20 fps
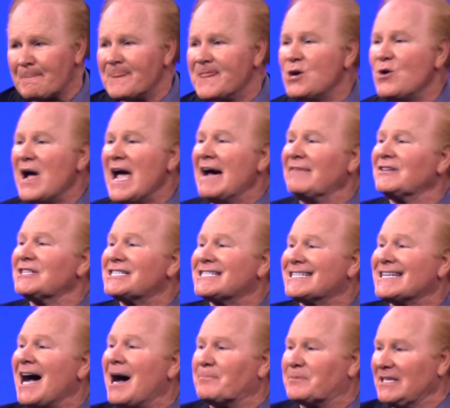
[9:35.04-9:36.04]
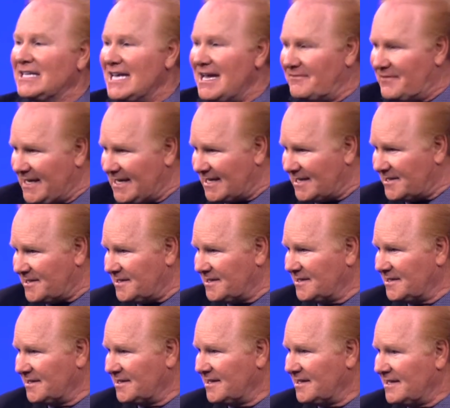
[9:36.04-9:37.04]
You haven't stopped living.
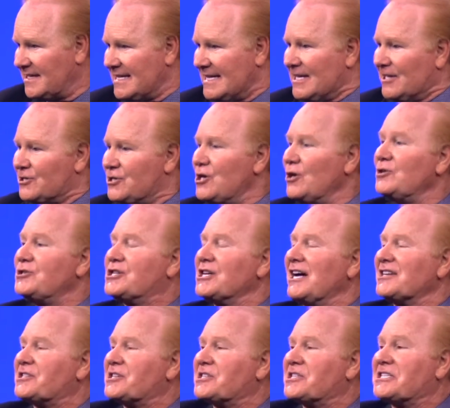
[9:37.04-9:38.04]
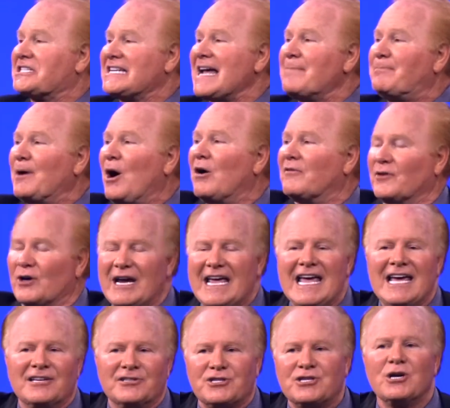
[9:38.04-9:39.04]
You just step over
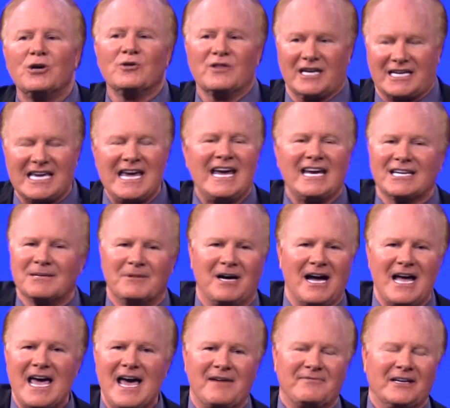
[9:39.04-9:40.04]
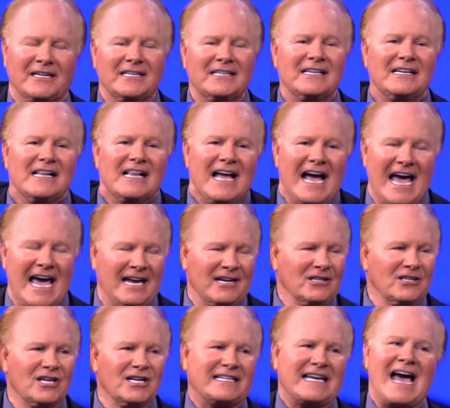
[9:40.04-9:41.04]
into the kingdom of heaven
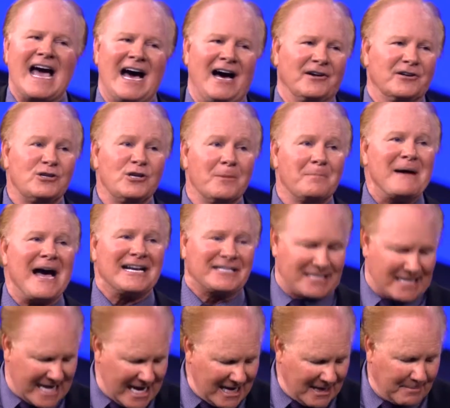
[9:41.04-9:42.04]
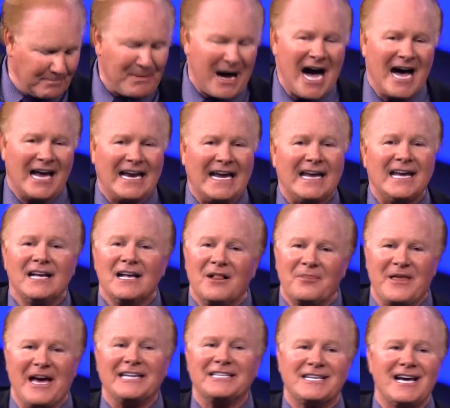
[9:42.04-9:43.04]
and look out. You're about to get a body
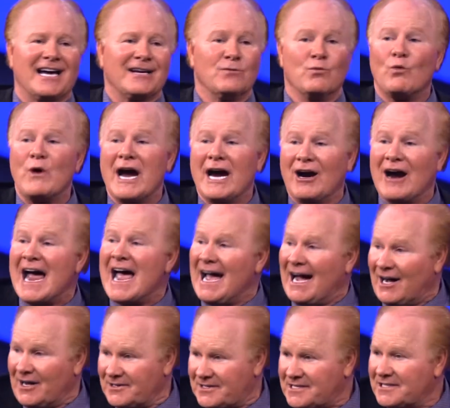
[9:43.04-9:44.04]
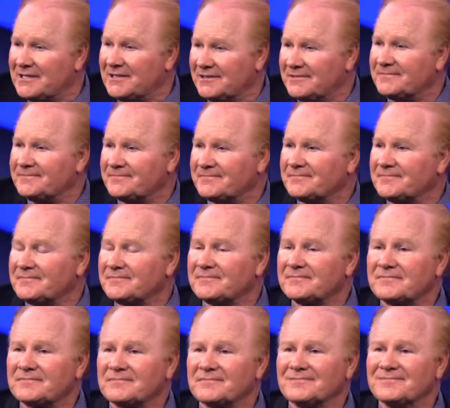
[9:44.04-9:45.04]
that doesn't wear out.
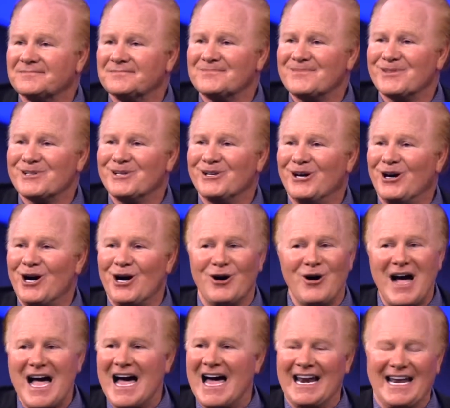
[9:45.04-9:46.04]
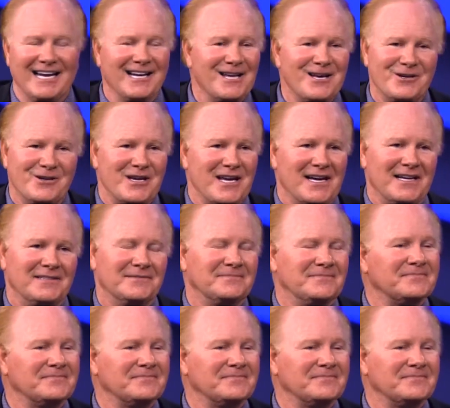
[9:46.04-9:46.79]
Oh, hallelujah.